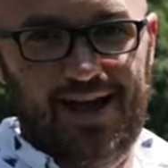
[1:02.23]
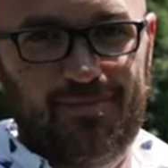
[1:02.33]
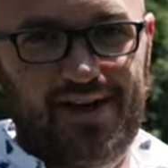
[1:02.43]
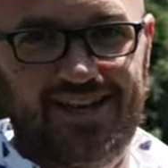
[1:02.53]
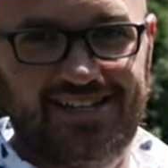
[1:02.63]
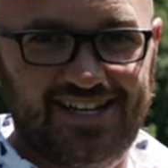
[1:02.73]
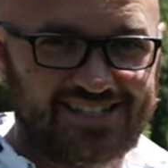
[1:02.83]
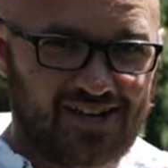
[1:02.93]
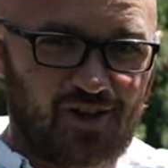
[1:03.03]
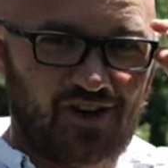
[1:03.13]
I'm not gonna test
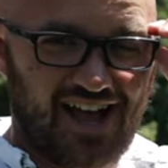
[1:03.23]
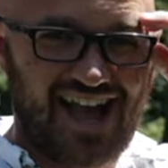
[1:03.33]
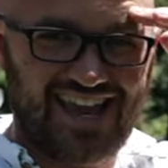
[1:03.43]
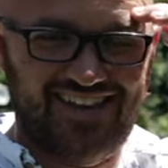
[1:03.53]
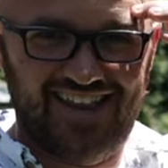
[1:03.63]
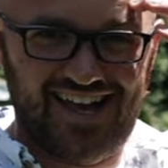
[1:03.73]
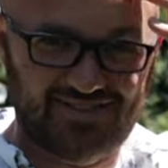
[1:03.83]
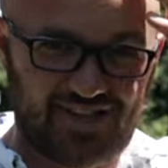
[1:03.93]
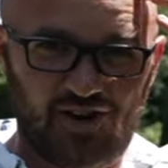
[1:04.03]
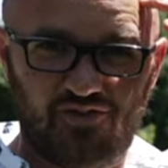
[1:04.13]
how long I can last
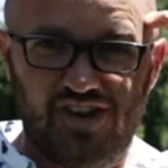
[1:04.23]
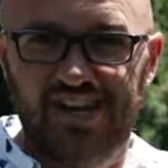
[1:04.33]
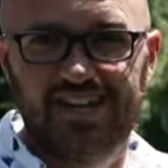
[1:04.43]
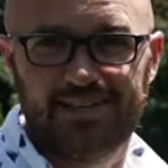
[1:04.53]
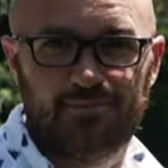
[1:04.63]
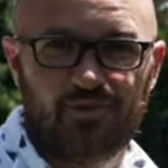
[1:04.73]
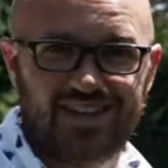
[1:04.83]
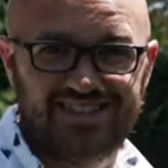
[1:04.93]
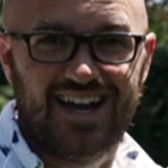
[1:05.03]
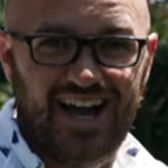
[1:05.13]
without overheating because I'm already
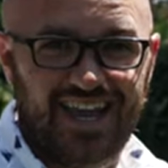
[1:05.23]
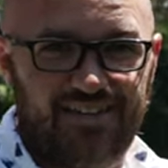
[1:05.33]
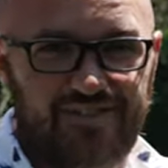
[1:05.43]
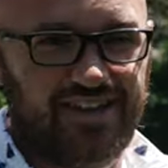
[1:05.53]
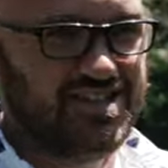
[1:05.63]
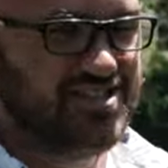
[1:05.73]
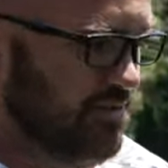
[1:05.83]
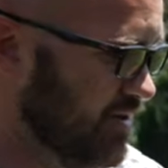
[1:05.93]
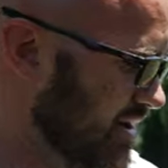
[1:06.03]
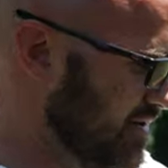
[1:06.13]
dying of heat, so
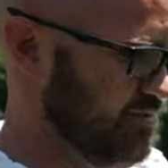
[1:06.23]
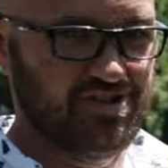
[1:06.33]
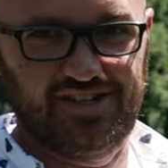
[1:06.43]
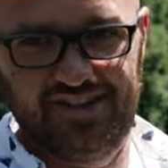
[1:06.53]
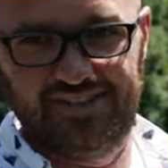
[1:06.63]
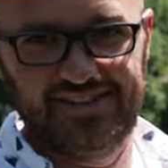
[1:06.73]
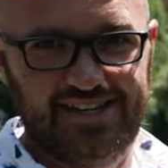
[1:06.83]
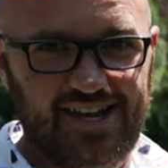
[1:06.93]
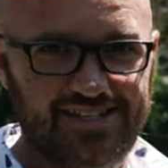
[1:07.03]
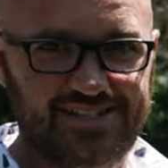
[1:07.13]
uh, we're just gonna let these guys